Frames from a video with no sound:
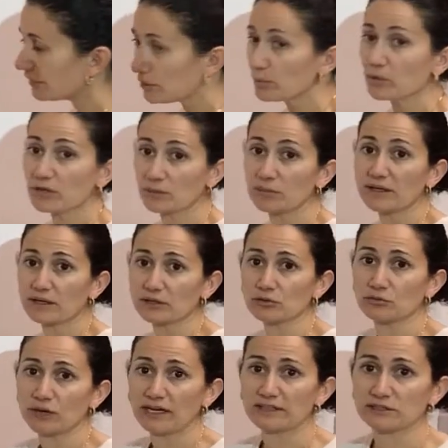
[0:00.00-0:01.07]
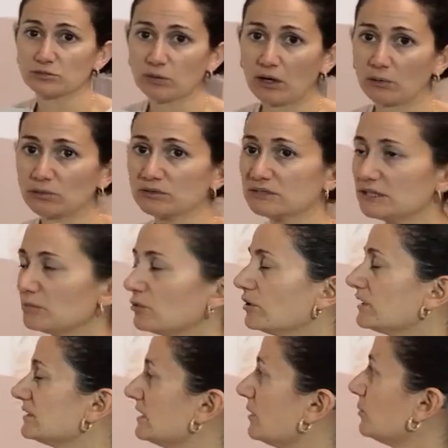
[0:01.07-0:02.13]
variable can be on the right as well. We'll see more
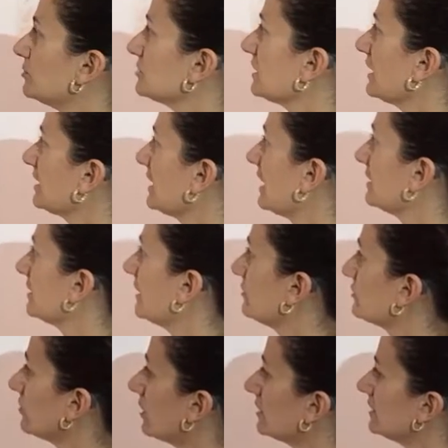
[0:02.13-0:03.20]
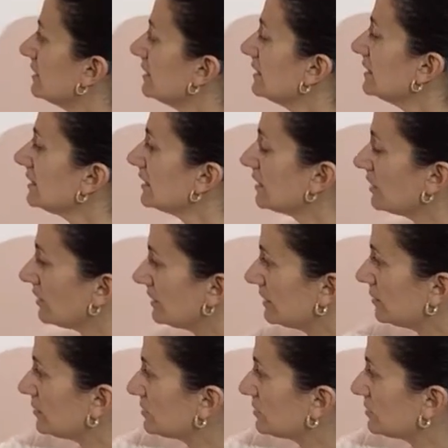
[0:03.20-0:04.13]
examples like that later on. All right,